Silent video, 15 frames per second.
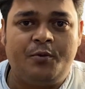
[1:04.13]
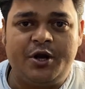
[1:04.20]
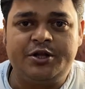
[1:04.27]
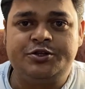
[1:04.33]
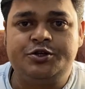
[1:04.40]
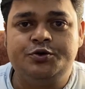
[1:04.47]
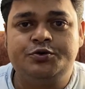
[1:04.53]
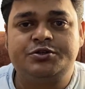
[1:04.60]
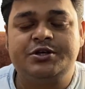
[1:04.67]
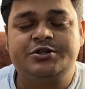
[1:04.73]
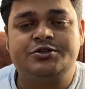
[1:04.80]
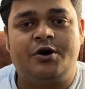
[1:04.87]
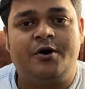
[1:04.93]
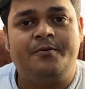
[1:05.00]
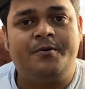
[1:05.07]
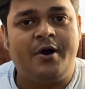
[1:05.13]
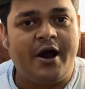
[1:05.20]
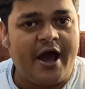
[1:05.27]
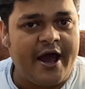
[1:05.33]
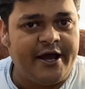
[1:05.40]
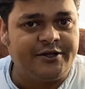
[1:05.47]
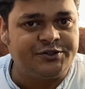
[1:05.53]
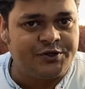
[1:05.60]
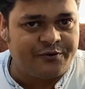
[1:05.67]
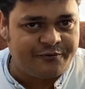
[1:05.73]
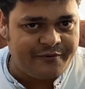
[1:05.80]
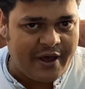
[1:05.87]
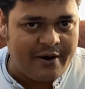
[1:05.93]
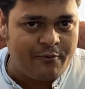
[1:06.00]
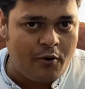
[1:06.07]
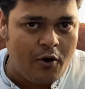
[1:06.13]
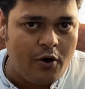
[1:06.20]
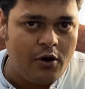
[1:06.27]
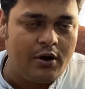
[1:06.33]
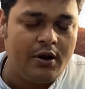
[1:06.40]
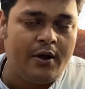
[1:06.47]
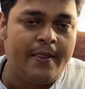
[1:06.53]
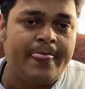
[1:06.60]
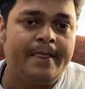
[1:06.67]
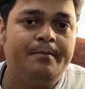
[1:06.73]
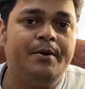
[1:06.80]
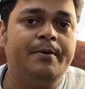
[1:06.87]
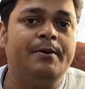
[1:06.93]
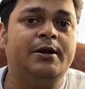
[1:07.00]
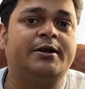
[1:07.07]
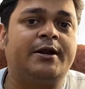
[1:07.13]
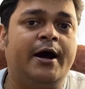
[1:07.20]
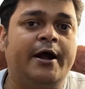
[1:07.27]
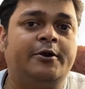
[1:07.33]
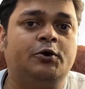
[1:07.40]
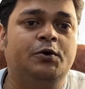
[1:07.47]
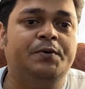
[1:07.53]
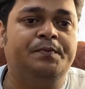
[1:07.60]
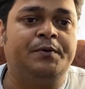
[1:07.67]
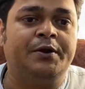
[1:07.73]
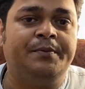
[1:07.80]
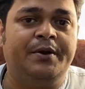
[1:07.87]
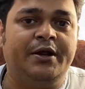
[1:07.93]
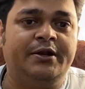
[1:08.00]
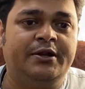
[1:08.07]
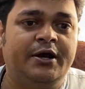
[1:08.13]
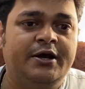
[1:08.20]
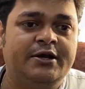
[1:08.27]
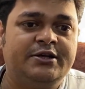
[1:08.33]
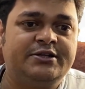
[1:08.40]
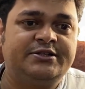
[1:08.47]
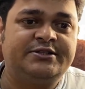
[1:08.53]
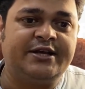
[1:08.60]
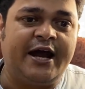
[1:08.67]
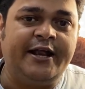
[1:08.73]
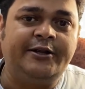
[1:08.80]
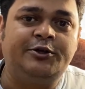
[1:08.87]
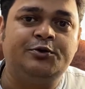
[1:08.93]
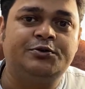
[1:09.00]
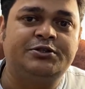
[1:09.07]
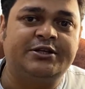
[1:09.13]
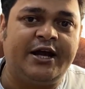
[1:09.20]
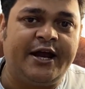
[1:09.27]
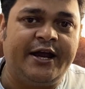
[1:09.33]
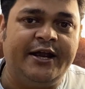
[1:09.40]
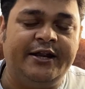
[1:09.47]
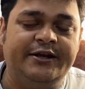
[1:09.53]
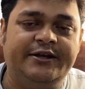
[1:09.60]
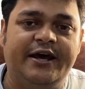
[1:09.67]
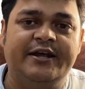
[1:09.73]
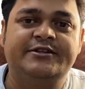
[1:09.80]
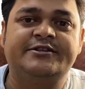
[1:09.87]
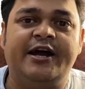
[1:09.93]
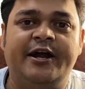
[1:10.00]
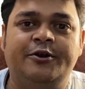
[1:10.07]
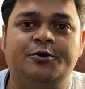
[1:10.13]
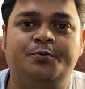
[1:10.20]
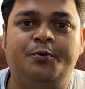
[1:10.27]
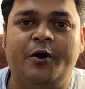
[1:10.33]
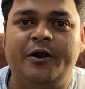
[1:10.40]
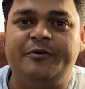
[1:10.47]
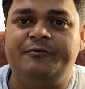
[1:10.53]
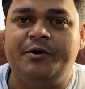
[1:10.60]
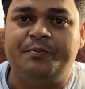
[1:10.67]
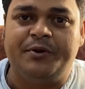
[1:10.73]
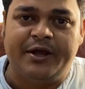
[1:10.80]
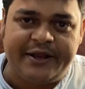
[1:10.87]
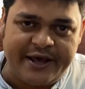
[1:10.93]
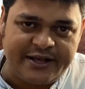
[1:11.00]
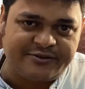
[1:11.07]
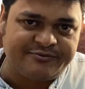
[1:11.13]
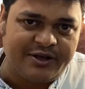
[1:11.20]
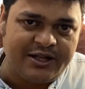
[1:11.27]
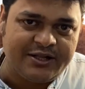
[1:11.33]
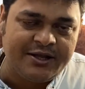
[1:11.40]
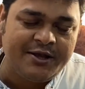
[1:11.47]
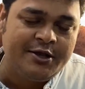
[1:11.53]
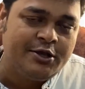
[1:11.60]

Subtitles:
what is usage of Azure firewall. We will try to implement site to site and site to point VPN as well.